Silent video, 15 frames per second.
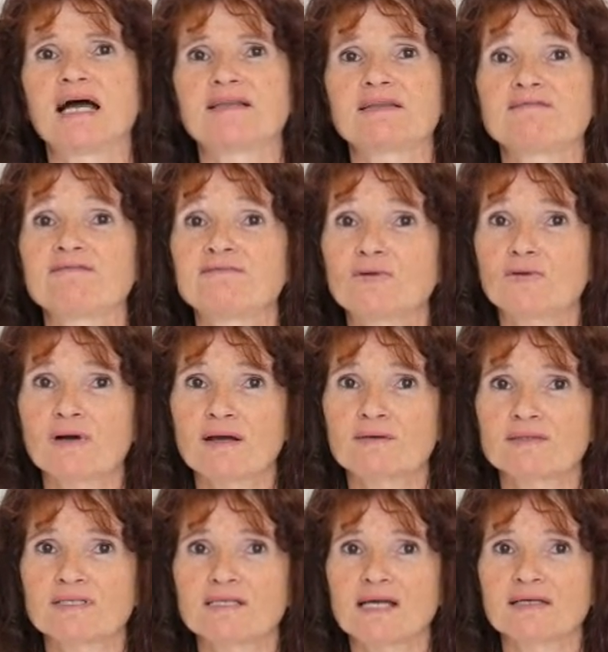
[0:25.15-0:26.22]
and then 4
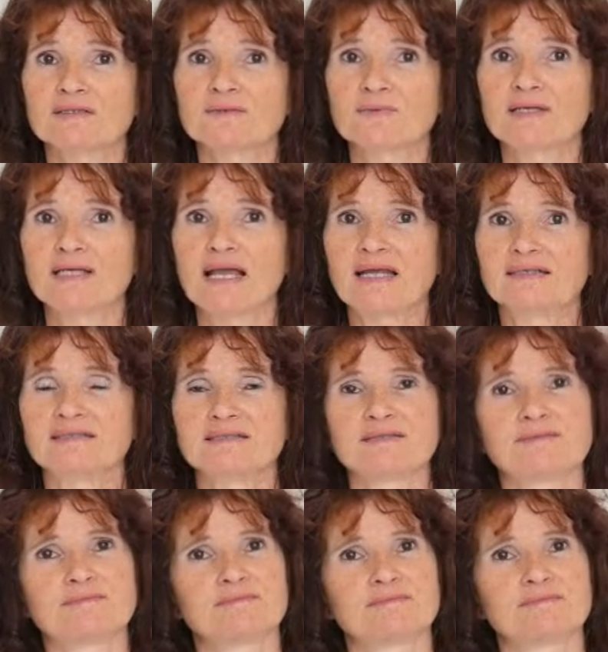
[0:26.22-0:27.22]
hours a day at the weekend.